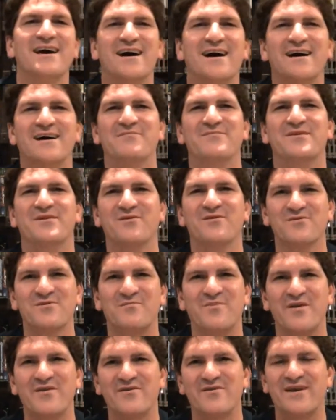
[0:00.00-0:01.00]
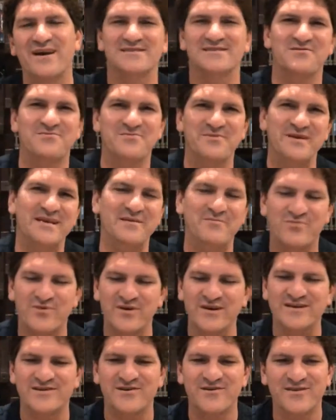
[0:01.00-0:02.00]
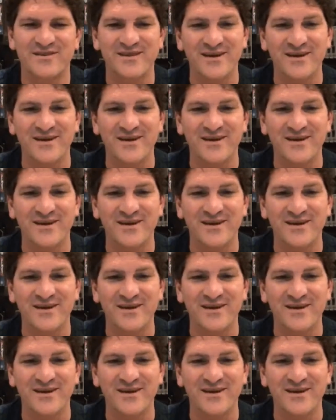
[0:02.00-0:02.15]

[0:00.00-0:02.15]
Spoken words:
The older brother has a 3D printer.